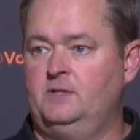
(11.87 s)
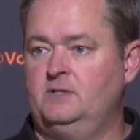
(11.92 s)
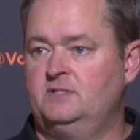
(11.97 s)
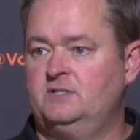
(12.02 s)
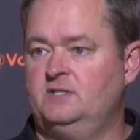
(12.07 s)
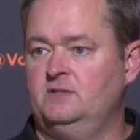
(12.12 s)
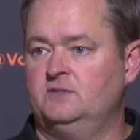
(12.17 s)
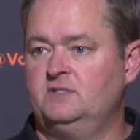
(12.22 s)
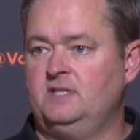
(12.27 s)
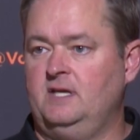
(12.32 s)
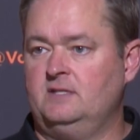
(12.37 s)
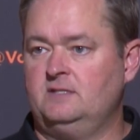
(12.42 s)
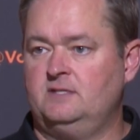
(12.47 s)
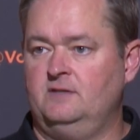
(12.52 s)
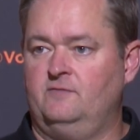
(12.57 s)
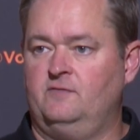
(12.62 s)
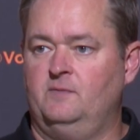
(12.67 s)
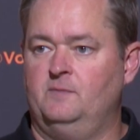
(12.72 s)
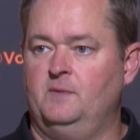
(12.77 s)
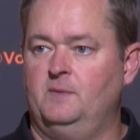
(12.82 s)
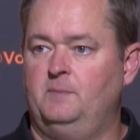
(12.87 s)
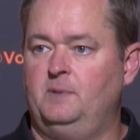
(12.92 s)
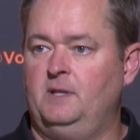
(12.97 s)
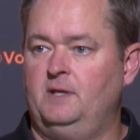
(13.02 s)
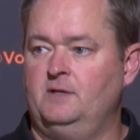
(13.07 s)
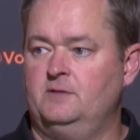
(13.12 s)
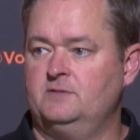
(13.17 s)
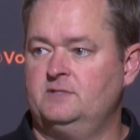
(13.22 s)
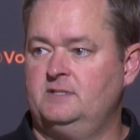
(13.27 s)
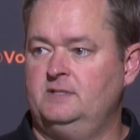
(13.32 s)
can still sense it from the
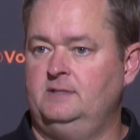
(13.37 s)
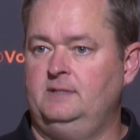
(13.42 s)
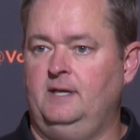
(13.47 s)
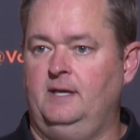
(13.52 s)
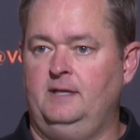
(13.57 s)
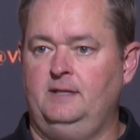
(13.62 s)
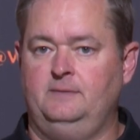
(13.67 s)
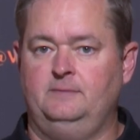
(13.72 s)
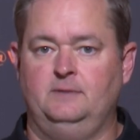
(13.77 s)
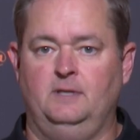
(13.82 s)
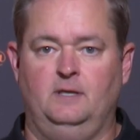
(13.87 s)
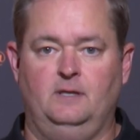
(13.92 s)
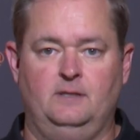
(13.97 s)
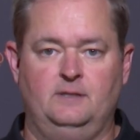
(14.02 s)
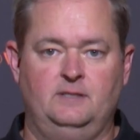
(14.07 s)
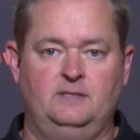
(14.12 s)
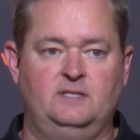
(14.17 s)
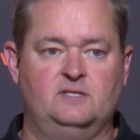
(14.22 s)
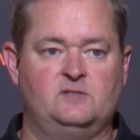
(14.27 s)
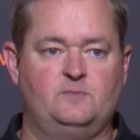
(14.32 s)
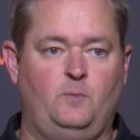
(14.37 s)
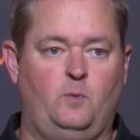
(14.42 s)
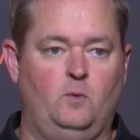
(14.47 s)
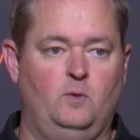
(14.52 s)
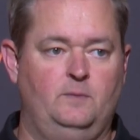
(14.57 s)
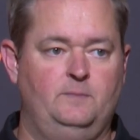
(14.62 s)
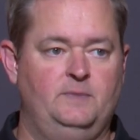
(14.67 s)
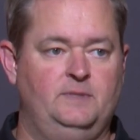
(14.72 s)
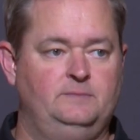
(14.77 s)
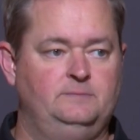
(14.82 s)
players today, the
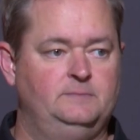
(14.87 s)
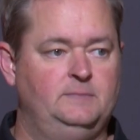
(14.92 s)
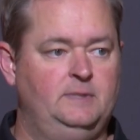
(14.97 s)
disappointment